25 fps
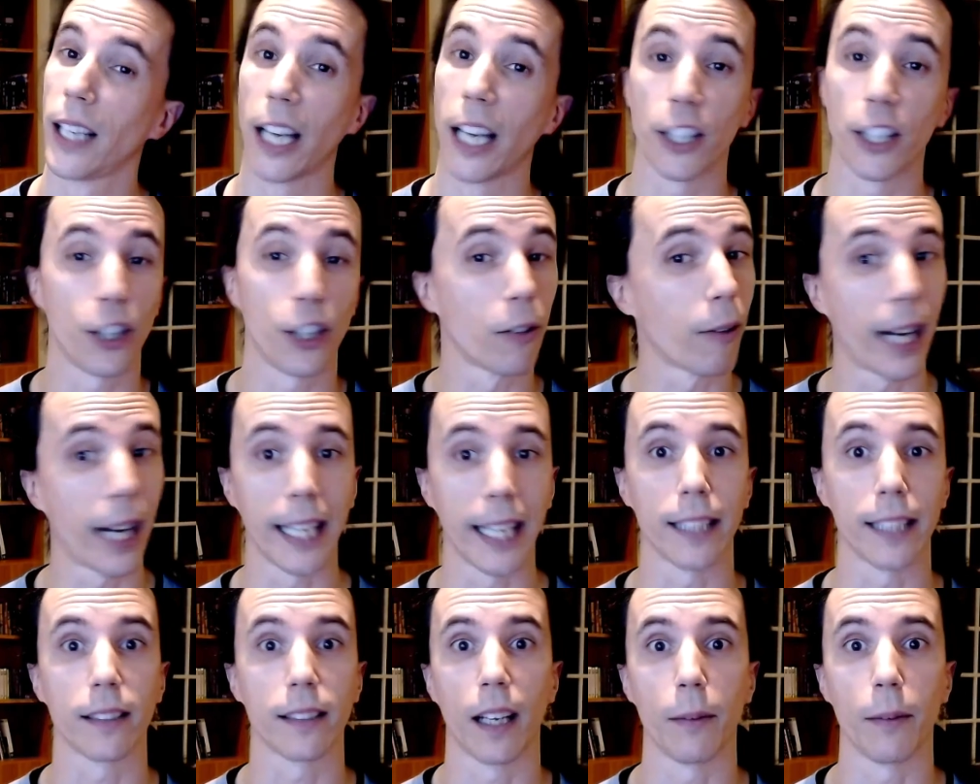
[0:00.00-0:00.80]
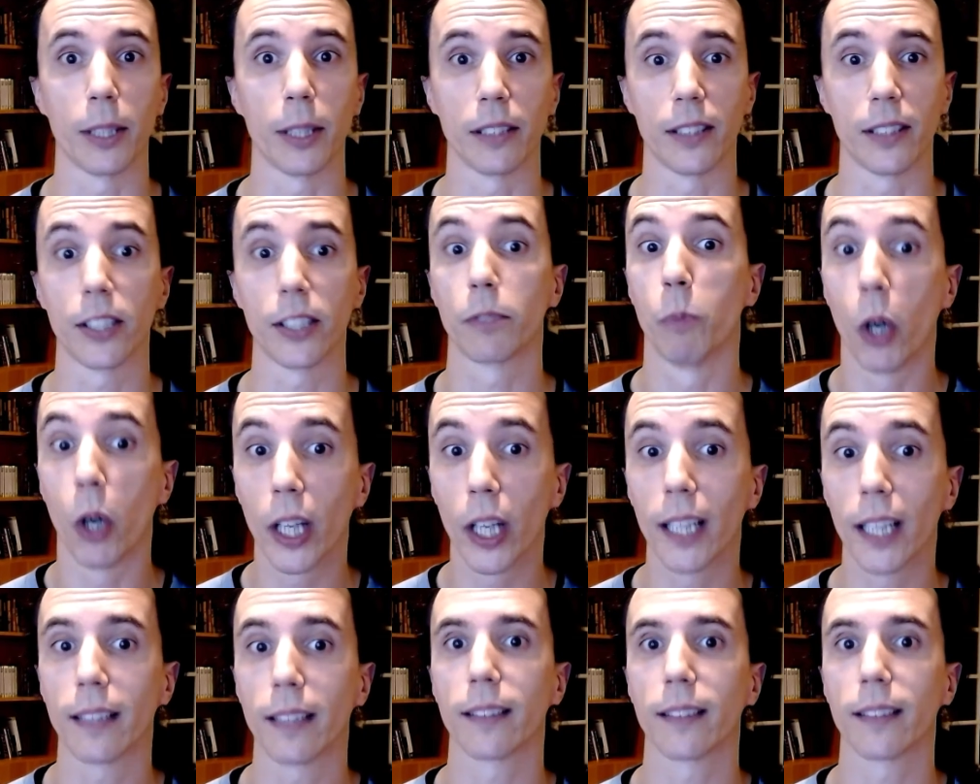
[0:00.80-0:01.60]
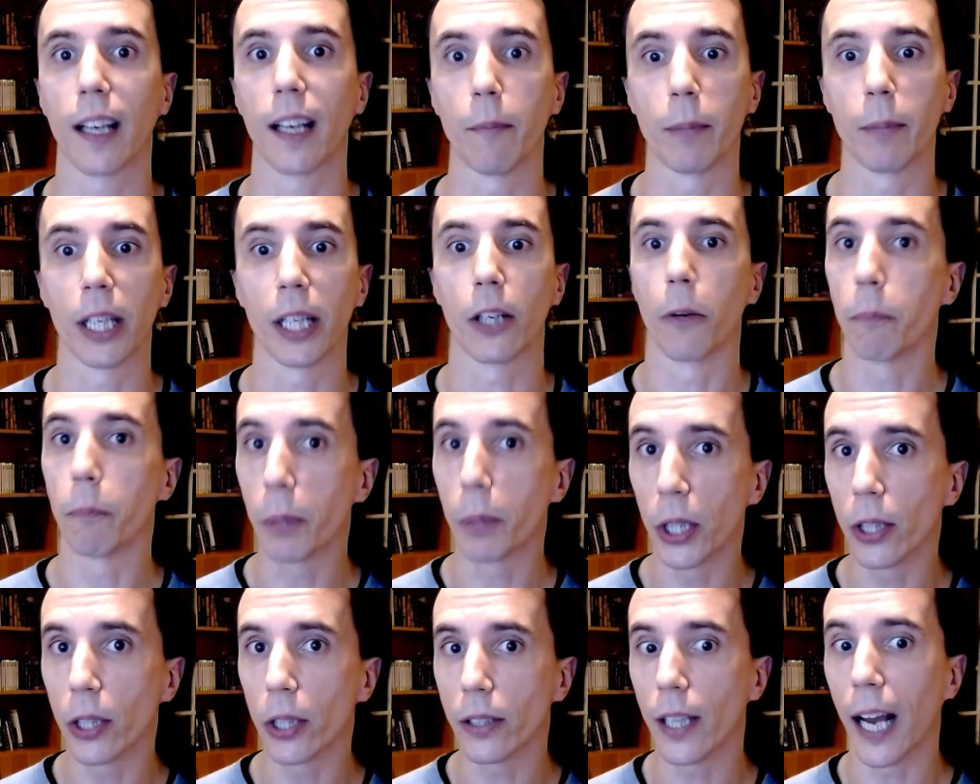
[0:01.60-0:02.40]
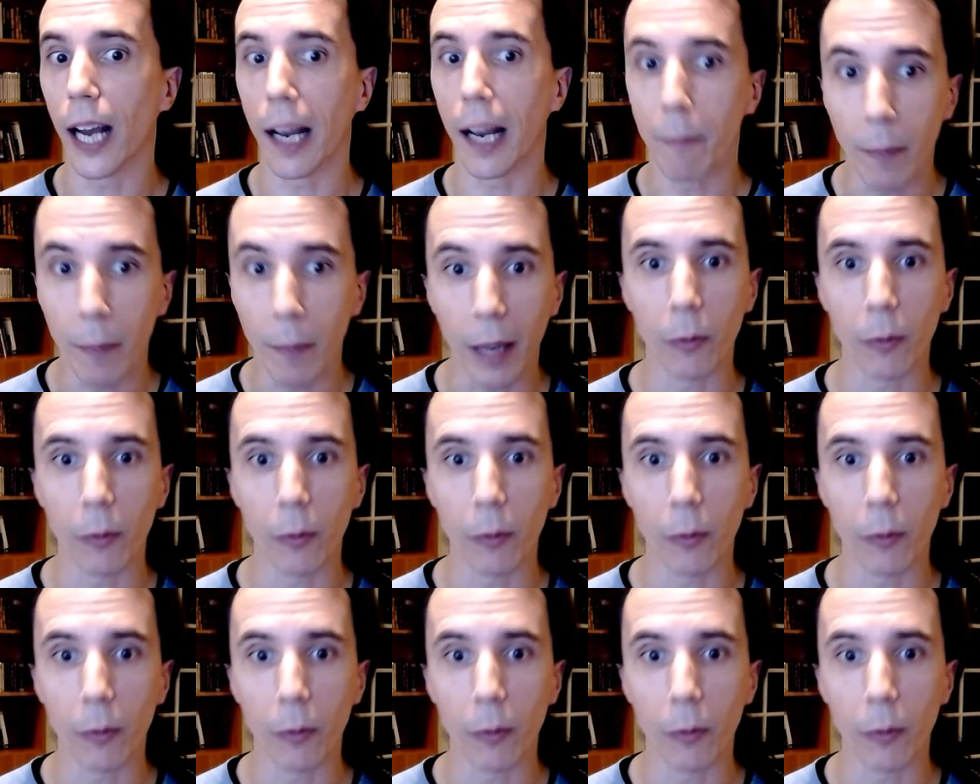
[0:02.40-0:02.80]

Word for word: Yeah, you're right. I mean, these models can be compute and